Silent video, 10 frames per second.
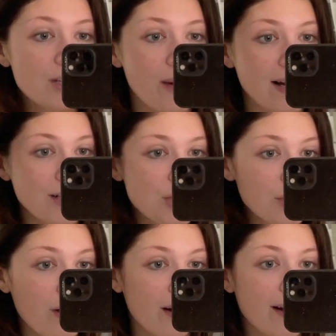So I need
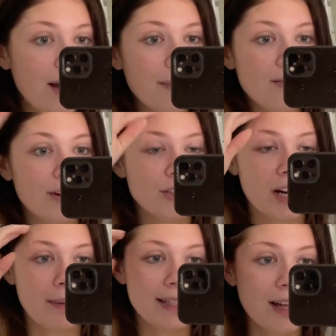to hurry up and finish
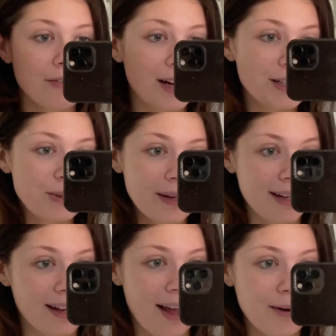getting myself ready so we
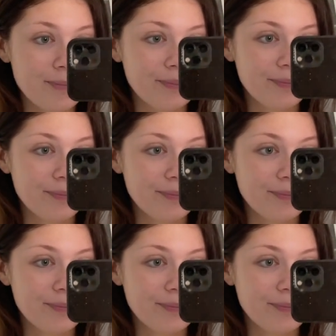can head out.